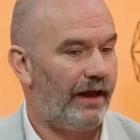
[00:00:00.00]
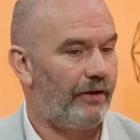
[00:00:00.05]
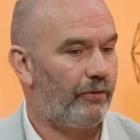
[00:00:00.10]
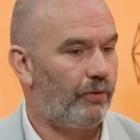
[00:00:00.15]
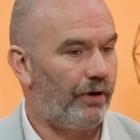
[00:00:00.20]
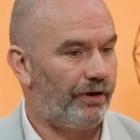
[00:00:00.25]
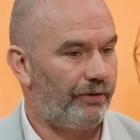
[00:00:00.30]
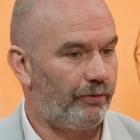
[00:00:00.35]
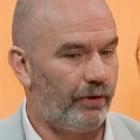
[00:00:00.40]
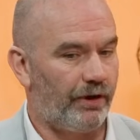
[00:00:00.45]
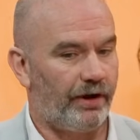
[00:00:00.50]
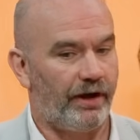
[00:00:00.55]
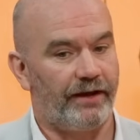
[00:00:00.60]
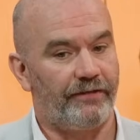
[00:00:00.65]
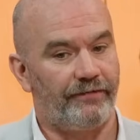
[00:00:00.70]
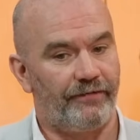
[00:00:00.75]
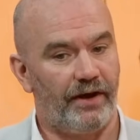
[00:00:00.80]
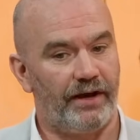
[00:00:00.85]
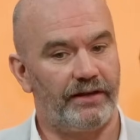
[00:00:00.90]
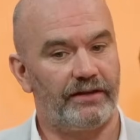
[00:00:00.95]
And what I
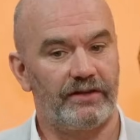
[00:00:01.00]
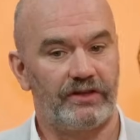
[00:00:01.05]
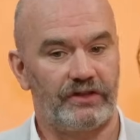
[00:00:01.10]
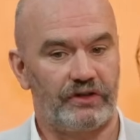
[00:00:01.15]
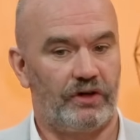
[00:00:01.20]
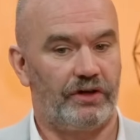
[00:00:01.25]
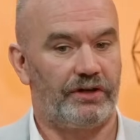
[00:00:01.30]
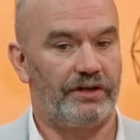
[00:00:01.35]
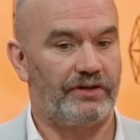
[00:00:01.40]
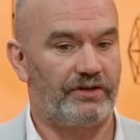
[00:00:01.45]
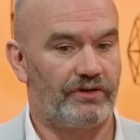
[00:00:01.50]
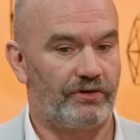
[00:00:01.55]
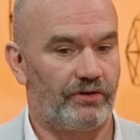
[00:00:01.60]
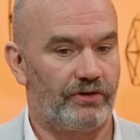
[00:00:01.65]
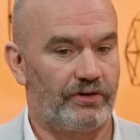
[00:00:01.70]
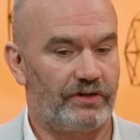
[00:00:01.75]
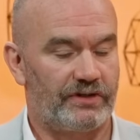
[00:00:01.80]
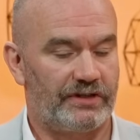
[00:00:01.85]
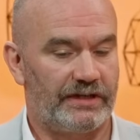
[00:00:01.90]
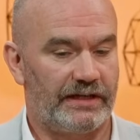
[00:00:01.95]
find the sauna
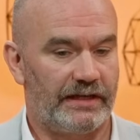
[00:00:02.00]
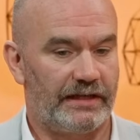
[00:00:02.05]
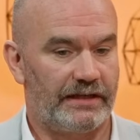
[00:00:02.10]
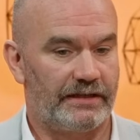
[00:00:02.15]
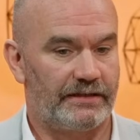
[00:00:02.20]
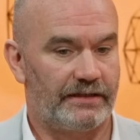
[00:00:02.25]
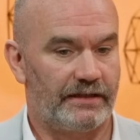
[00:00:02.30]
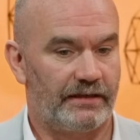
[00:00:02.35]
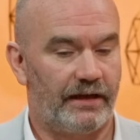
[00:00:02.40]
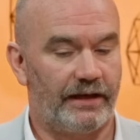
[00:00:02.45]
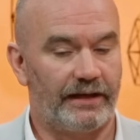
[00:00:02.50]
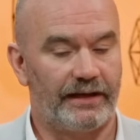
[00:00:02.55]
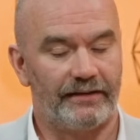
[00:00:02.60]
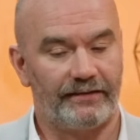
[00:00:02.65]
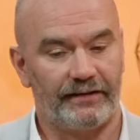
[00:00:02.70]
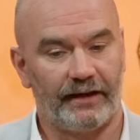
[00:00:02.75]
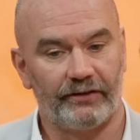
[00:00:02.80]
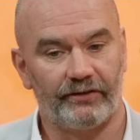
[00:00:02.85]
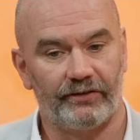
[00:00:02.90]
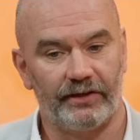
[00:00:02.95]
does is like
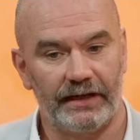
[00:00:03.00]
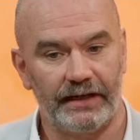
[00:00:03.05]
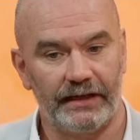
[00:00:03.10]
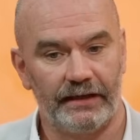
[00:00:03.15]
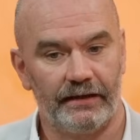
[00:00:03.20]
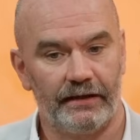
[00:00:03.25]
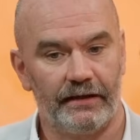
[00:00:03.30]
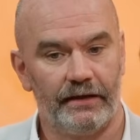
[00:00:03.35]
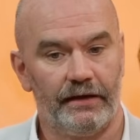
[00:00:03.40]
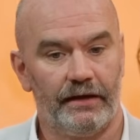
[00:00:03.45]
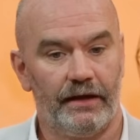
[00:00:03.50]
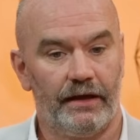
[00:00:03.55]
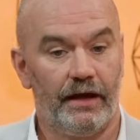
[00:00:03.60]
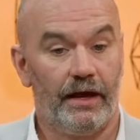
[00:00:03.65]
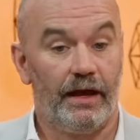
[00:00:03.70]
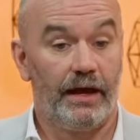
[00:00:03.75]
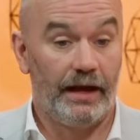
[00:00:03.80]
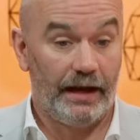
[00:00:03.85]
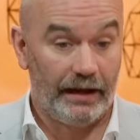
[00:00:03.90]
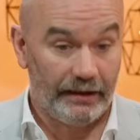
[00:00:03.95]

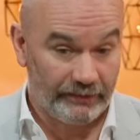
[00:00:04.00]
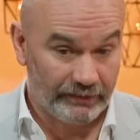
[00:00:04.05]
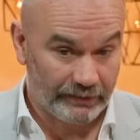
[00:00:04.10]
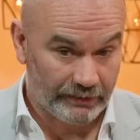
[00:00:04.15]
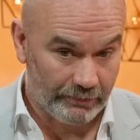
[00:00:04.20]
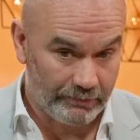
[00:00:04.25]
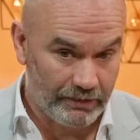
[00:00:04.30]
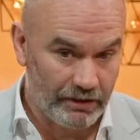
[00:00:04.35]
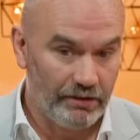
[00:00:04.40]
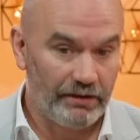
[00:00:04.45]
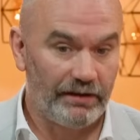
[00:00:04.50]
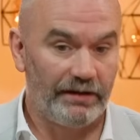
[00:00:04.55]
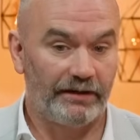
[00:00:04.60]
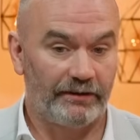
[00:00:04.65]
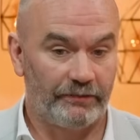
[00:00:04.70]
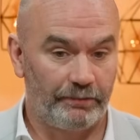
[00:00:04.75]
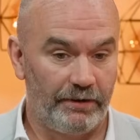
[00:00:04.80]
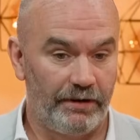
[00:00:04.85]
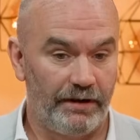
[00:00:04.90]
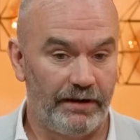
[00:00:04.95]
it's a communal
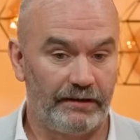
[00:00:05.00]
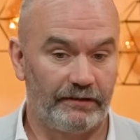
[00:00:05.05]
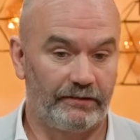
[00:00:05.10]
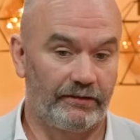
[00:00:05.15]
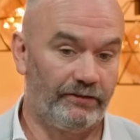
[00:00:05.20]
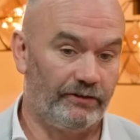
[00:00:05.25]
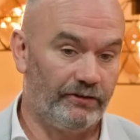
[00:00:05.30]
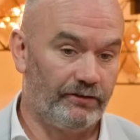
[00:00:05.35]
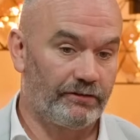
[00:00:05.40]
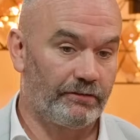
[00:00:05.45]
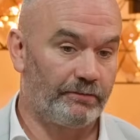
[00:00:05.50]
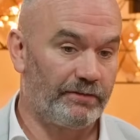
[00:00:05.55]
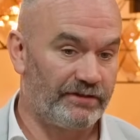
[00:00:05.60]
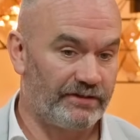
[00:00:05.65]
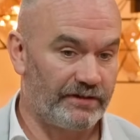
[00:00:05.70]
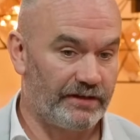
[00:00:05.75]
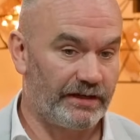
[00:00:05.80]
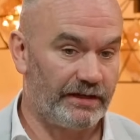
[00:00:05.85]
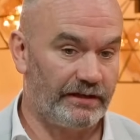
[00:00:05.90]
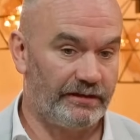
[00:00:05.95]
experience because you could be
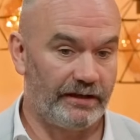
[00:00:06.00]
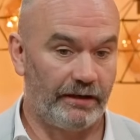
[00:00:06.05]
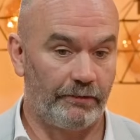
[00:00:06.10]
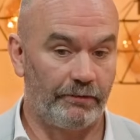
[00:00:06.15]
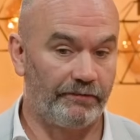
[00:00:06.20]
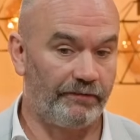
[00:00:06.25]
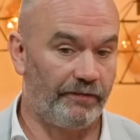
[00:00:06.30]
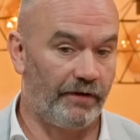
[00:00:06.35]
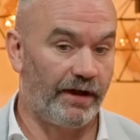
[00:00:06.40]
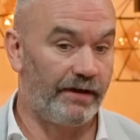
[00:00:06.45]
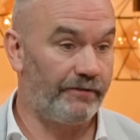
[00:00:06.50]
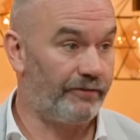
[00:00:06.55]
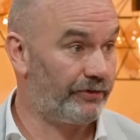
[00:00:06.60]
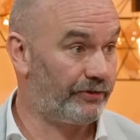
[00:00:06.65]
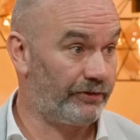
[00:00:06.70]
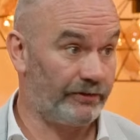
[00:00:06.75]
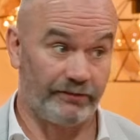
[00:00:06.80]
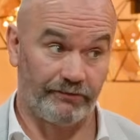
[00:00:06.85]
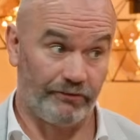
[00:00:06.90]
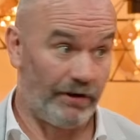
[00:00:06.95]
sitting in there with 5
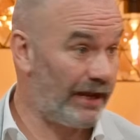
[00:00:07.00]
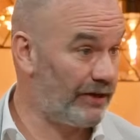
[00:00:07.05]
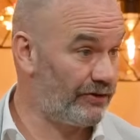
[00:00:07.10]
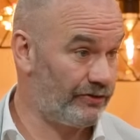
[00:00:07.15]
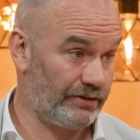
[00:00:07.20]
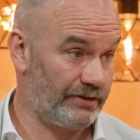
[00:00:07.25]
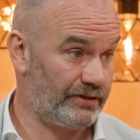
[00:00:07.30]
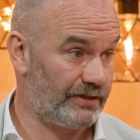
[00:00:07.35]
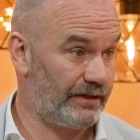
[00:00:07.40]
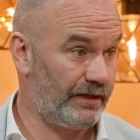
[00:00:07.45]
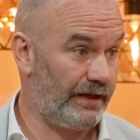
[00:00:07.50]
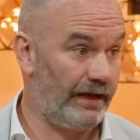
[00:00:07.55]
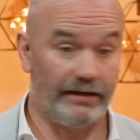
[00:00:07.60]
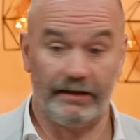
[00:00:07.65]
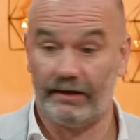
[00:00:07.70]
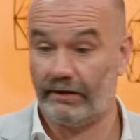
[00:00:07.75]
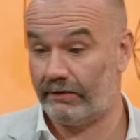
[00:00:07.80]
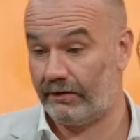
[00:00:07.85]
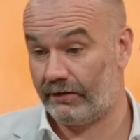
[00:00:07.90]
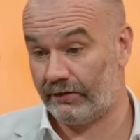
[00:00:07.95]
other strangers and
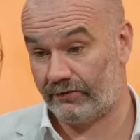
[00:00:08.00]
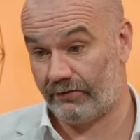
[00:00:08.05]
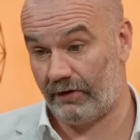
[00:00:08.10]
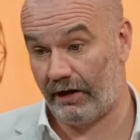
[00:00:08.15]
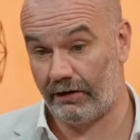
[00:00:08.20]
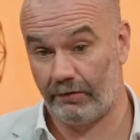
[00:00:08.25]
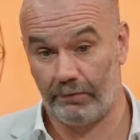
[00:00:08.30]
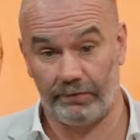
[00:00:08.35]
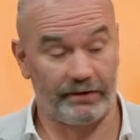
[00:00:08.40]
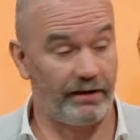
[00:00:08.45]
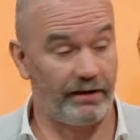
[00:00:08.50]
you strike up a